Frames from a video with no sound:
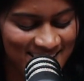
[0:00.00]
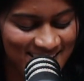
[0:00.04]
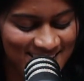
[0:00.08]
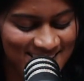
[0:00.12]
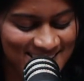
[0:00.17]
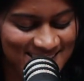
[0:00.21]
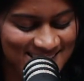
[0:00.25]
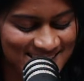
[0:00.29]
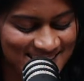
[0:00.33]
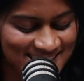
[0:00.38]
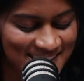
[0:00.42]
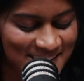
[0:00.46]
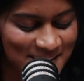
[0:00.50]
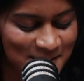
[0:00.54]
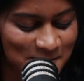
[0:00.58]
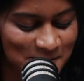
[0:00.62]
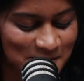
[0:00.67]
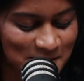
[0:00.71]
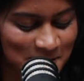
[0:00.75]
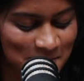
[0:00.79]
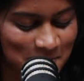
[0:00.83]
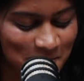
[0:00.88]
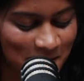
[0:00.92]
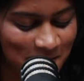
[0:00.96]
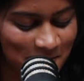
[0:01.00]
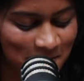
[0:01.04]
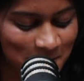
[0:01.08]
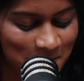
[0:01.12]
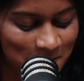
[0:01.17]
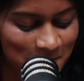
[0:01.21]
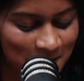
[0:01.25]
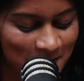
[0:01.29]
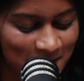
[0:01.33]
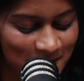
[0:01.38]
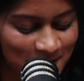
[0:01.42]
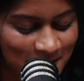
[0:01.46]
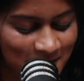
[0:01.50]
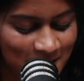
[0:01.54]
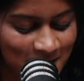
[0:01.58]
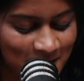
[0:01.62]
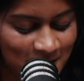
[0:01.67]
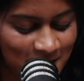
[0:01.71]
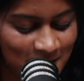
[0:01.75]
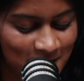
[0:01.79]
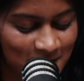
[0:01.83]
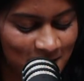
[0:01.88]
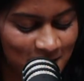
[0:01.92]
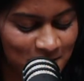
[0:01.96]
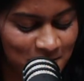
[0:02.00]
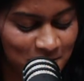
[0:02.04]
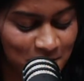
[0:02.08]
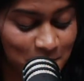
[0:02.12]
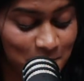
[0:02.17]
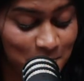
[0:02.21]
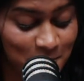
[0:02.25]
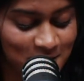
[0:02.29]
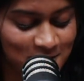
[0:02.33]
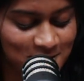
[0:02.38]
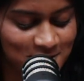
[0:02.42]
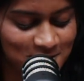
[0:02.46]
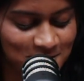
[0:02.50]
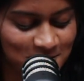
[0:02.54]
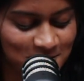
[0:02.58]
Sarah with him everywhere for much too